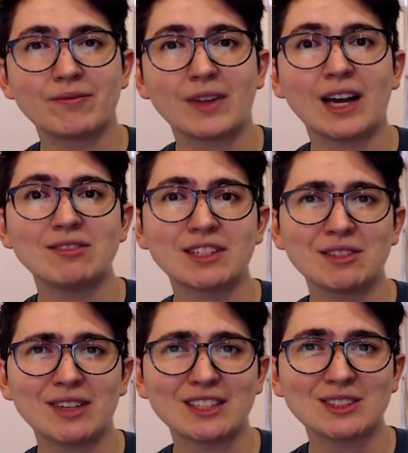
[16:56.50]
I have to
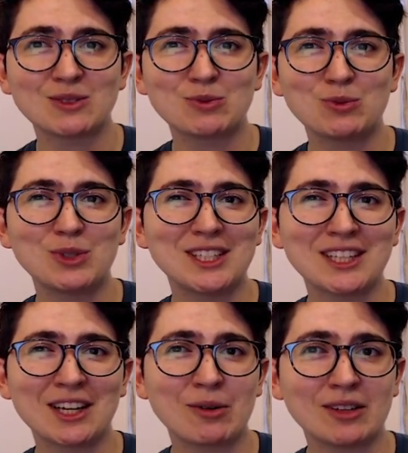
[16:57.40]
confess, we didn't
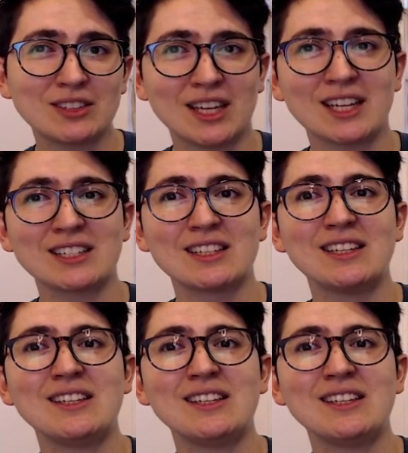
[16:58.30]
get around taking